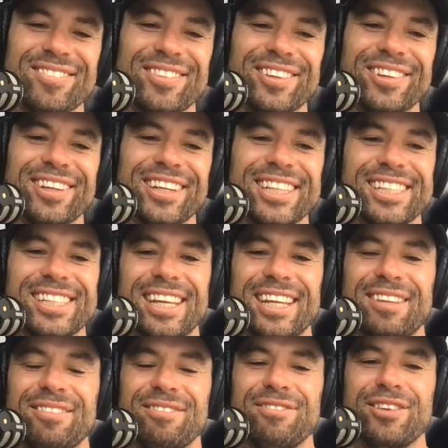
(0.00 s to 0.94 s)
Nice.
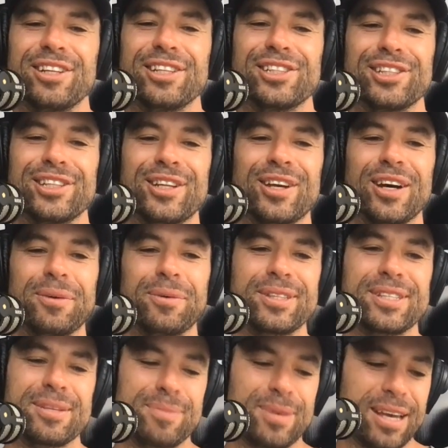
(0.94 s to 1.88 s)
And then finish the night
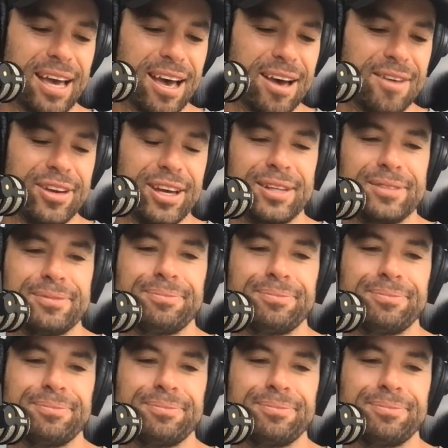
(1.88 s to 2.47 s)
with some kava.